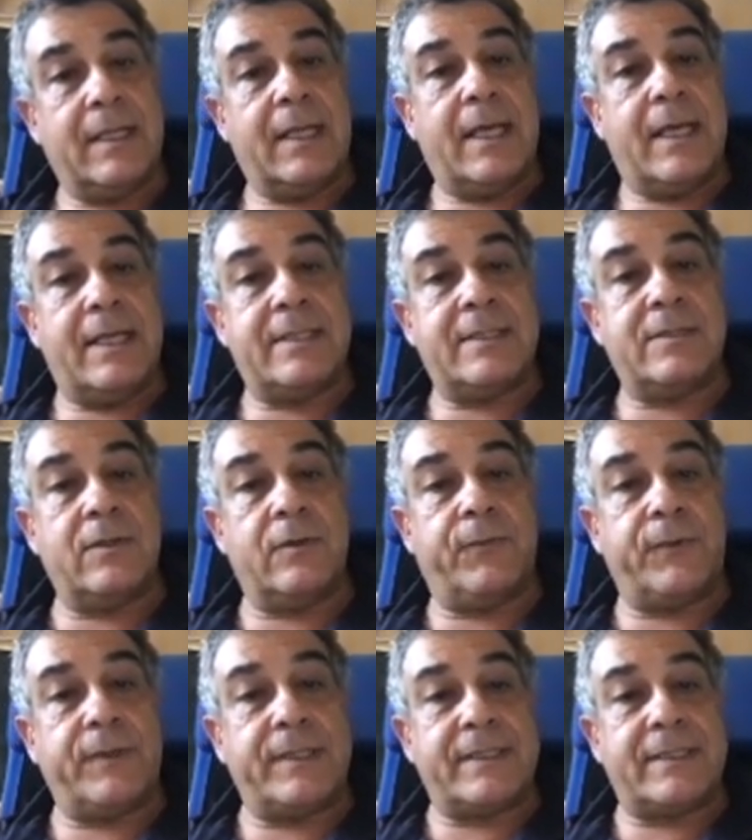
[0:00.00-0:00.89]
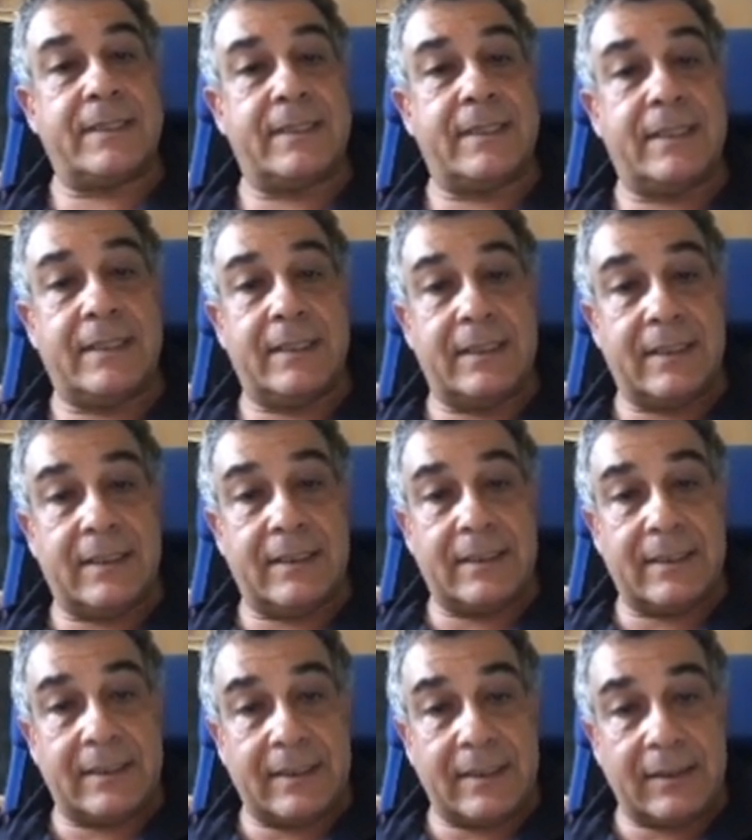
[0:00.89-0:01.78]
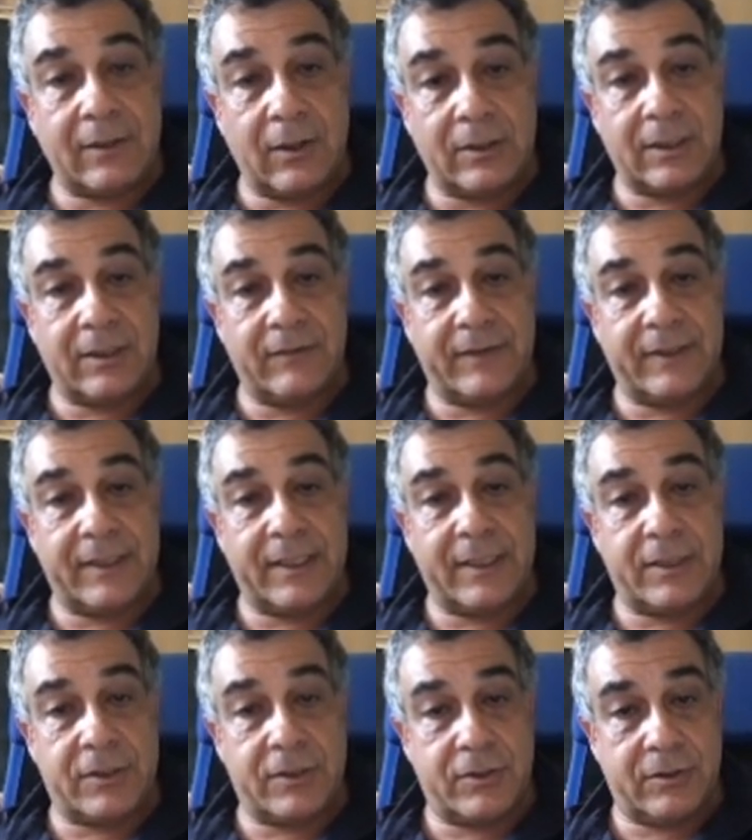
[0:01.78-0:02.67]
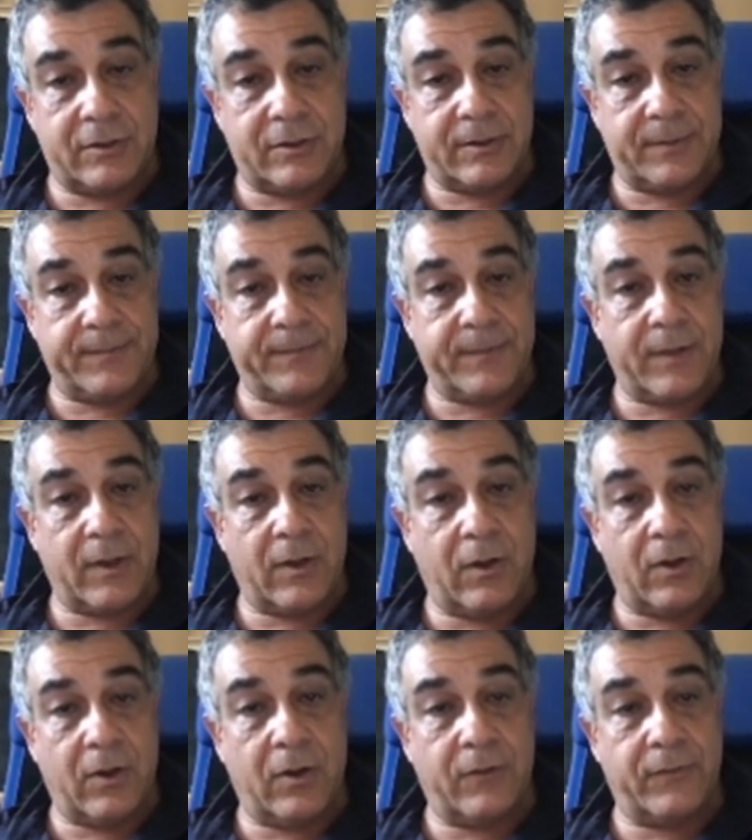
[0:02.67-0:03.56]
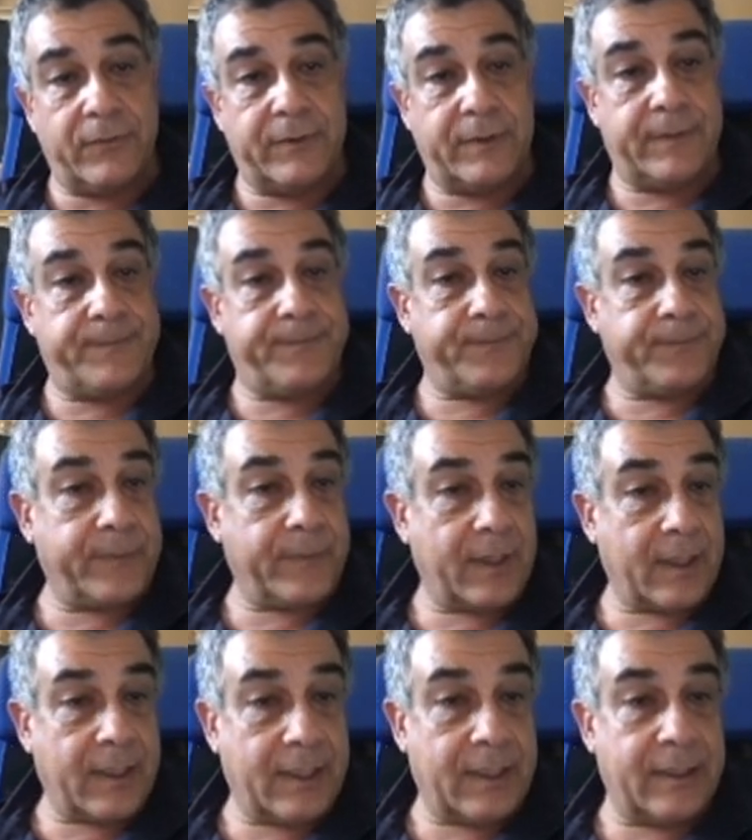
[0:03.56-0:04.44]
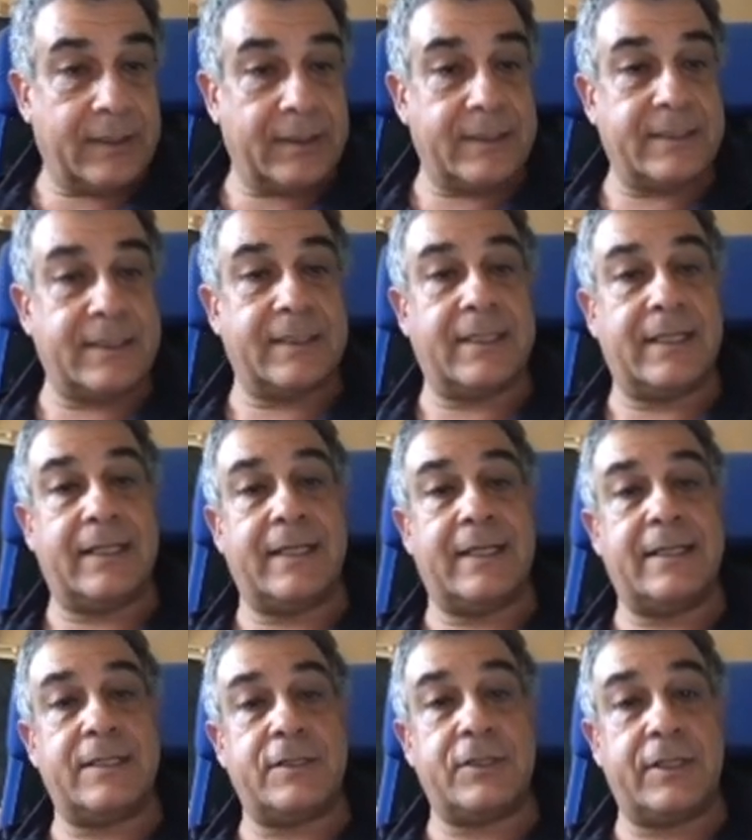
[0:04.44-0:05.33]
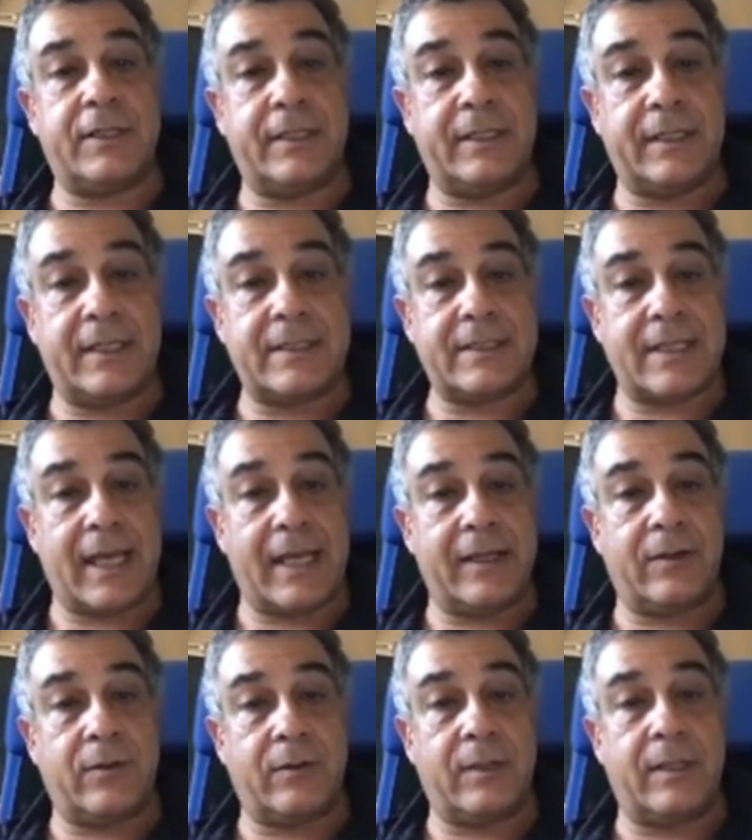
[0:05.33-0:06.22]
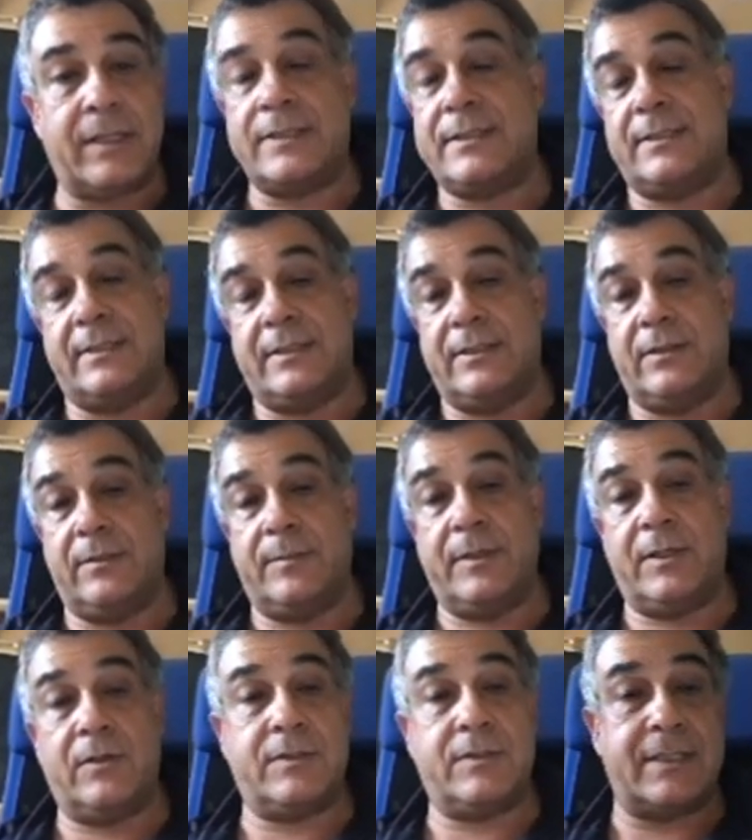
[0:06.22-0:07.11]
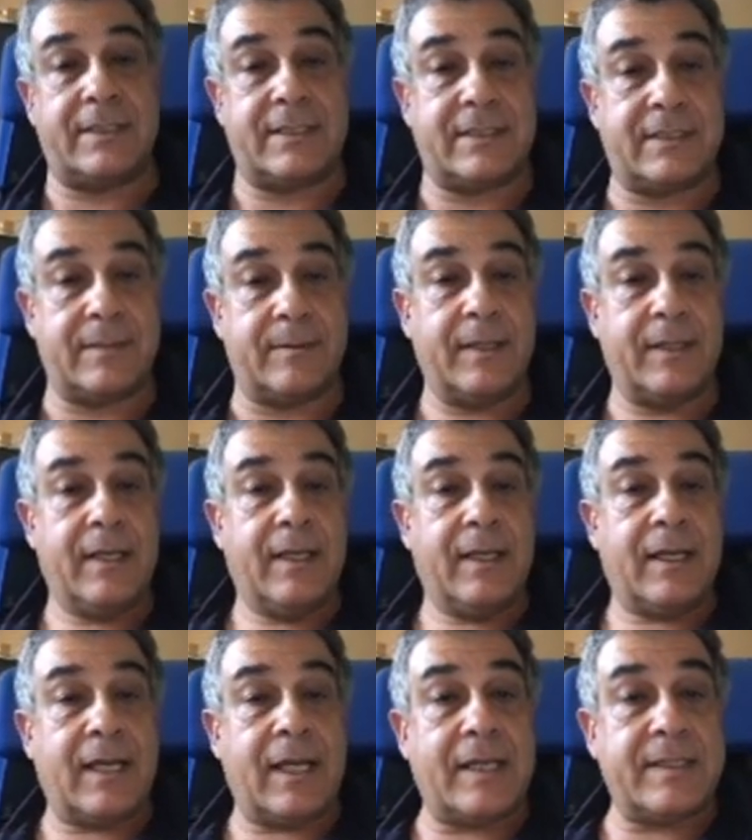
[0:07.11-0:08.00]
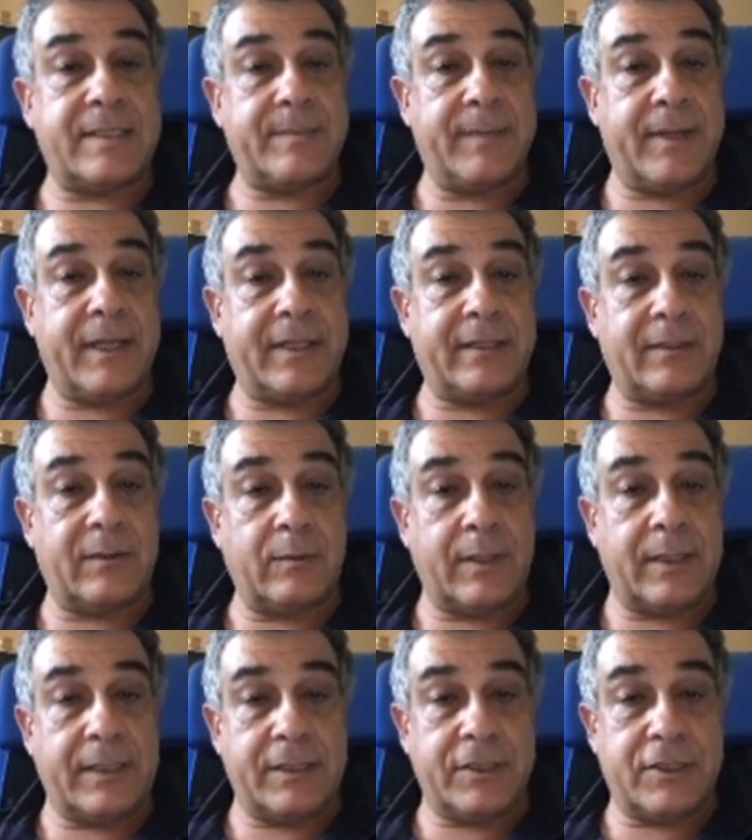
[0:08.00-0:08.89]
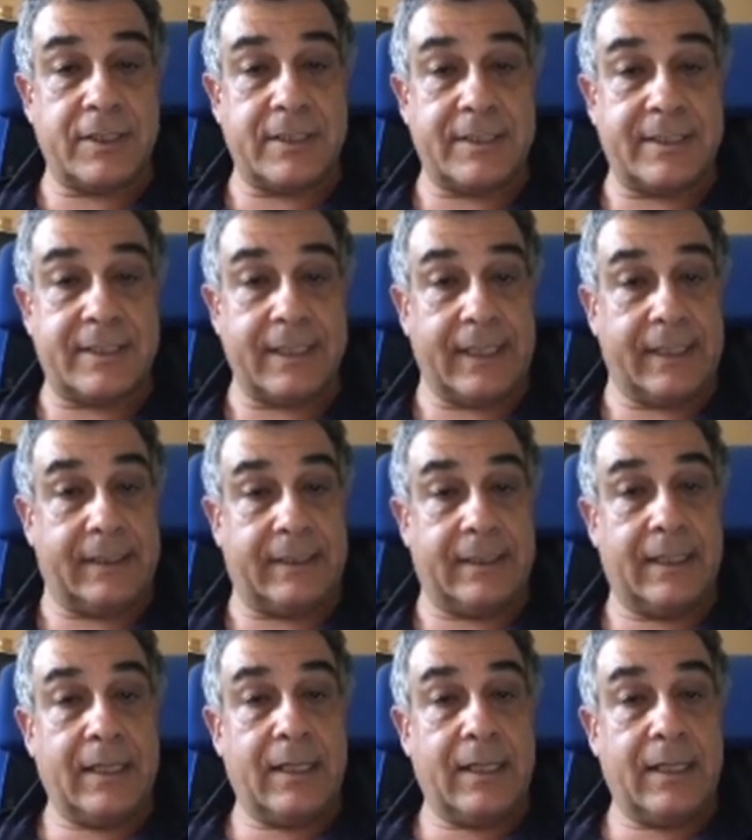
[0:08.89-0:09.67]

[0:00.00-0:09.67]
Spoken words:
And so, for instance, in the total variation of this internal energy in a cycle is zero, because the system comes back to the initial state.